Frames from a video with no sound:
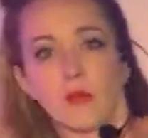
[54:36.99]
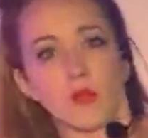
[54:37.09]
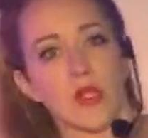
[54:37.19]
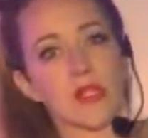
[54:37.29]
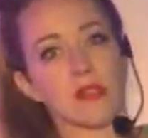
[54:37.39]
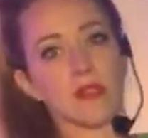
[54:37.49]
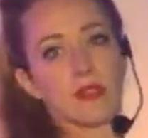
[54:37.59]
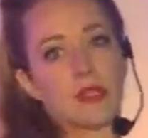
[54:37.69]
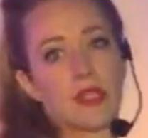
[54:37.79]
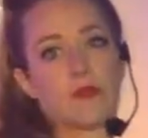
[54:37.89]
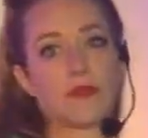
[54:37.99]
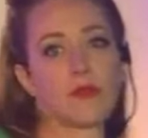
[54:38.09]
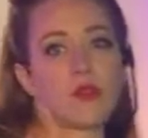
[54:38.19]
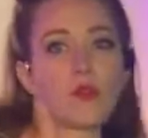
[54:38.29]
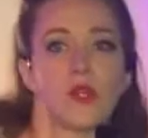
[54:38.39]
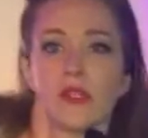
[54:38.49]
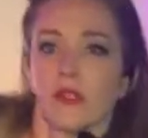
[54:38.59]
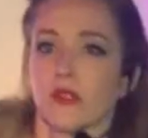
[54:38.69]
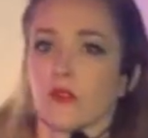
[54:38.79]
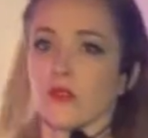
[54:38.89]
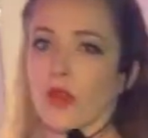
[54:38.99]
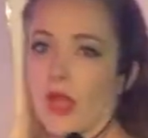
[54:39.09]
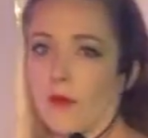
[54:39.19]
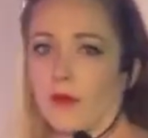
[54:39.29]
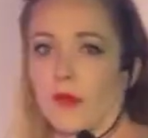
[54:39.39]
Twist, lift, twist, drop.